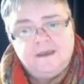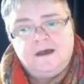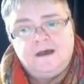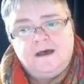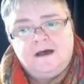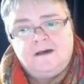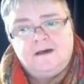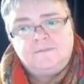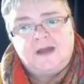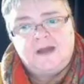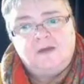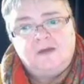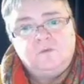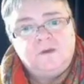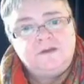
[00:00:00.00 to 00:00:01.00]
Our
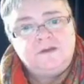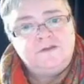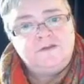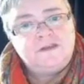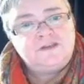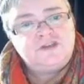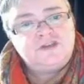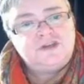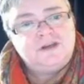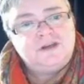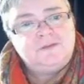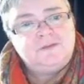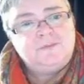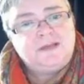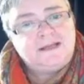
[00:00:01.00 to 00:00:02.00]
winner this year
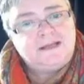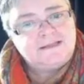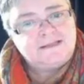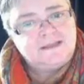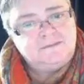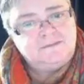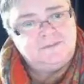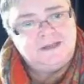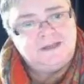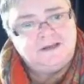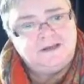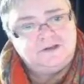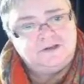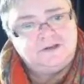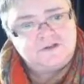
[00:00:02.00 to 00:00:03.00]
plans on being a
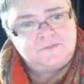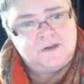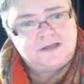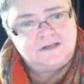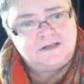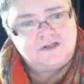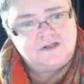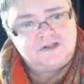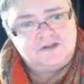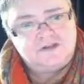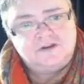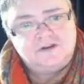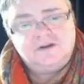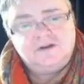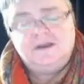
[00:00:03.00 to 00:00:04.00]
nurse
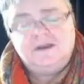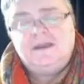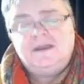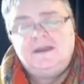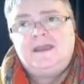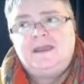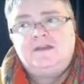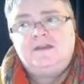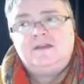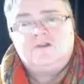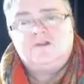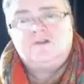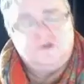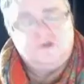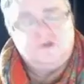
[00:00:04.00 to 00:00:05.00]
practitioner in her
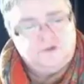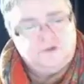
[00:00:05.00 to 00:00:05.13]
home